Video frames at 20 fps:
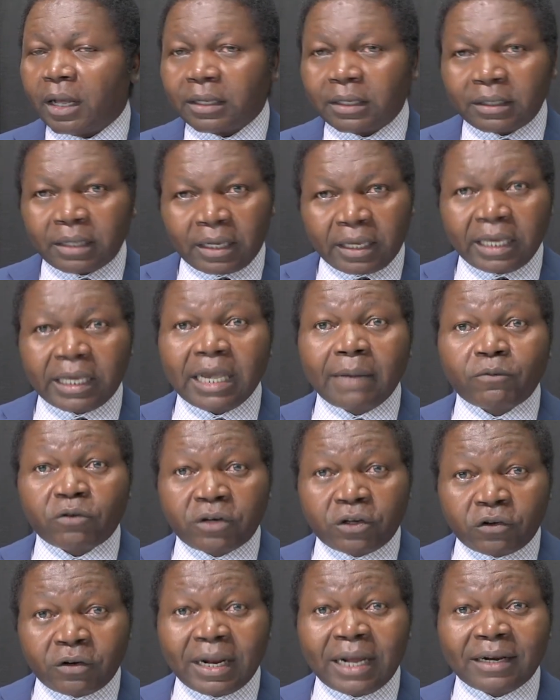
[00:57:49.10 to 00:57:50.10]
he came to
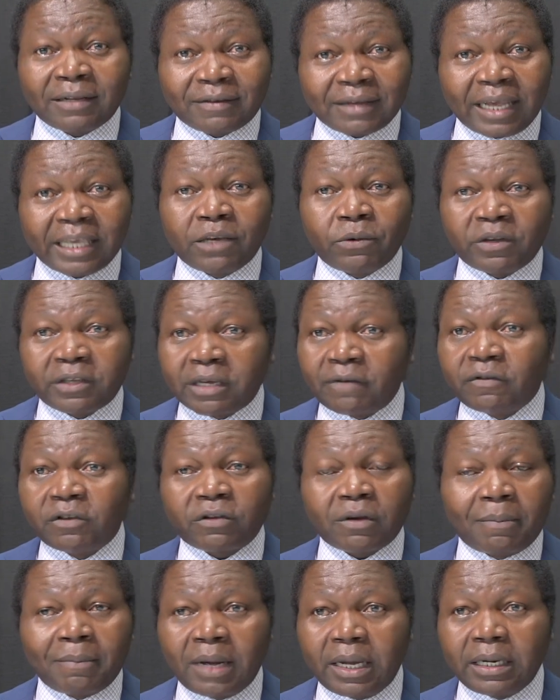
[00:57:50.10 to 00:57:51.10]
the United States and he was given
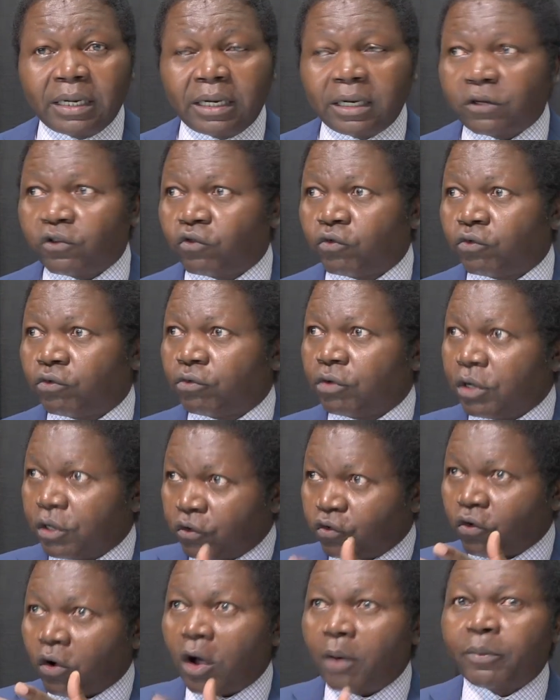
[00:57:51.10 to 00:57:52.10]
some money to
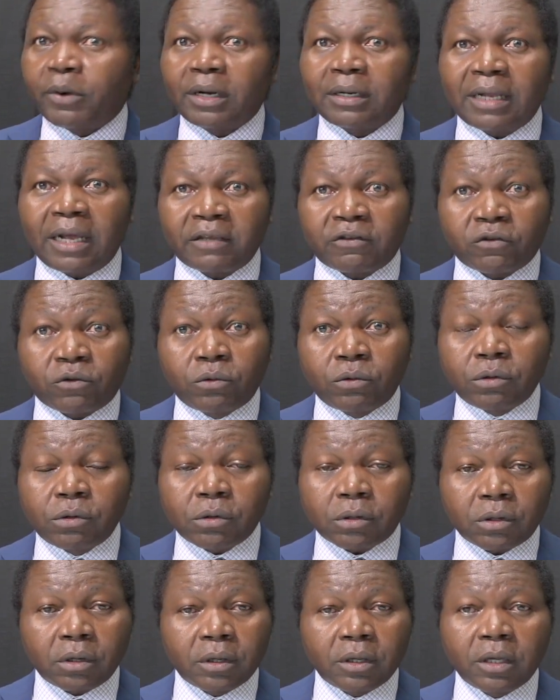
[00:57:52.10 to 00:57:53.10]
upgrade that
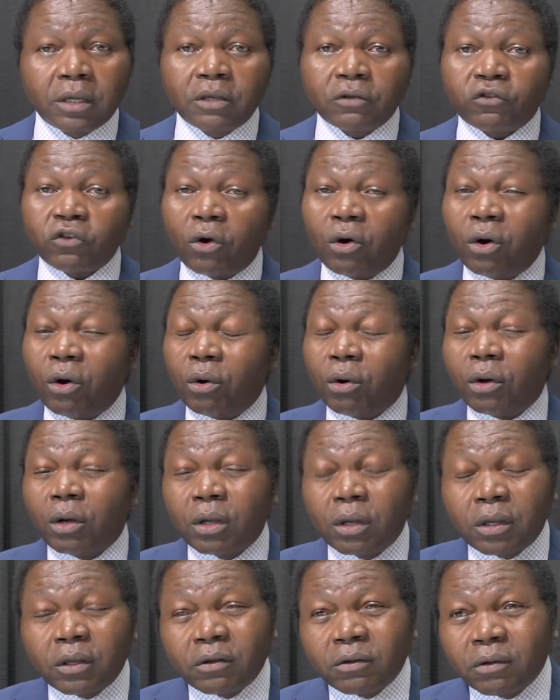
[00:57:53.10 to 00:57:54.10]
school. So
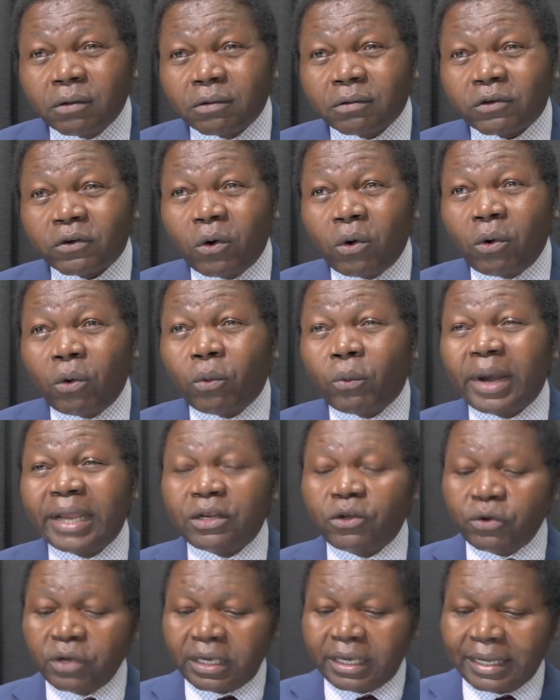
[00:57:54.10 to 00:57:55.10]
when
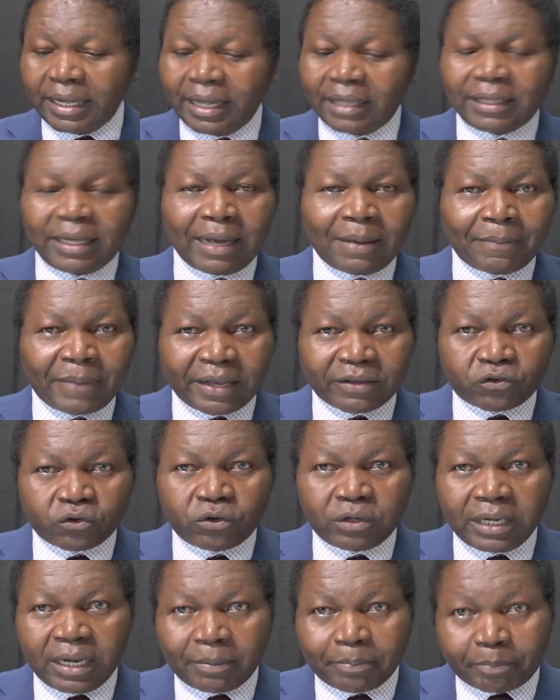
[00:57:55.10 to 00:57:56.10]
you hear the
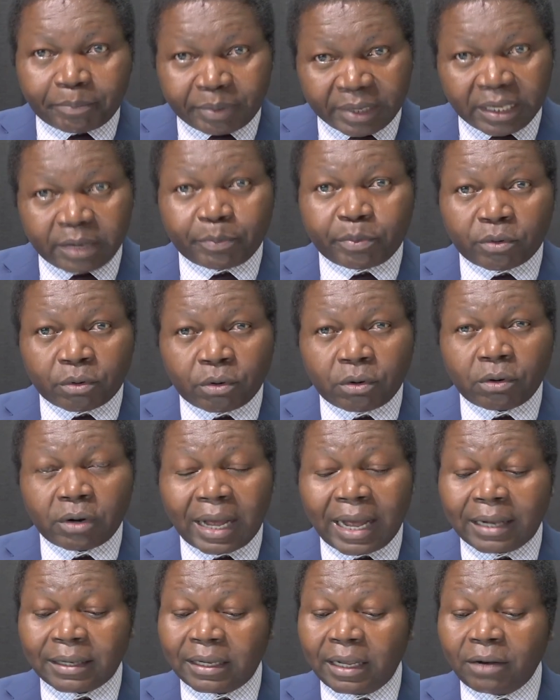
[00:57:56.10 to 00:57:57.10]
Ambazonian people,
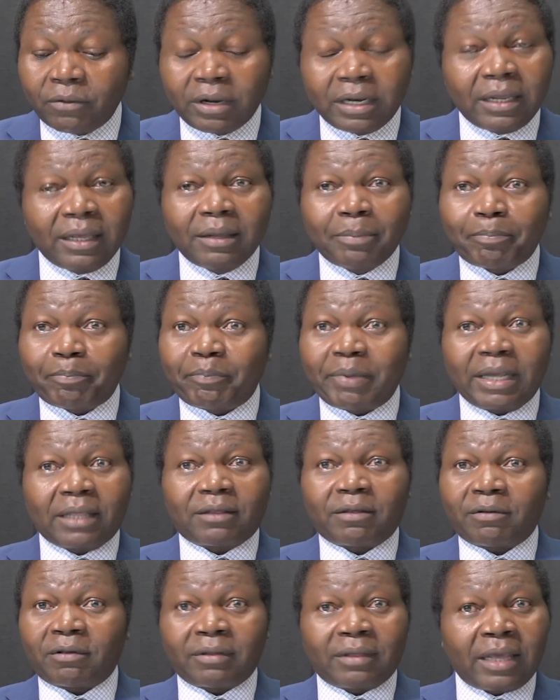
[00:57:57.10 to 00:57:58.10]
and they really
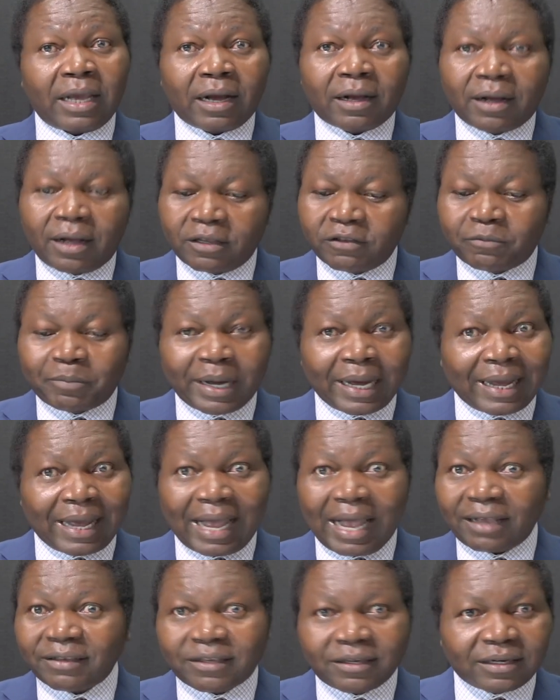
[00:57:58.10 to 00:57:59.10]
picked their guns by
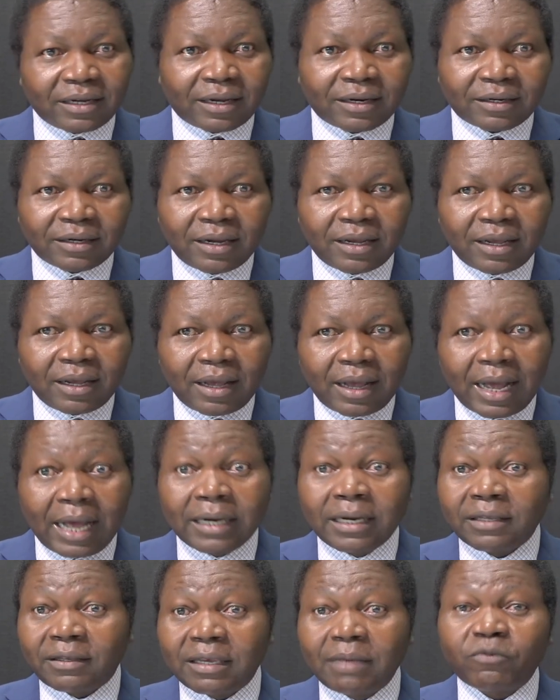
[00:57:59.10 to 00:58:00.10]
accident,
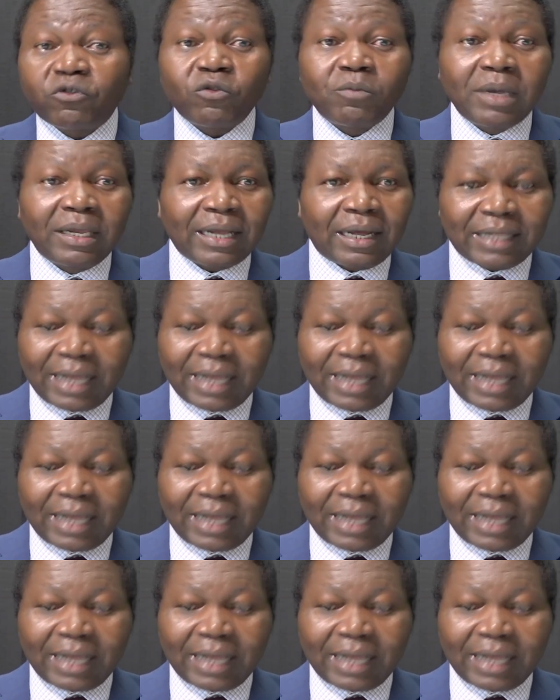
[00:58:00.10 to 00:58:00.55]
and it seems to me that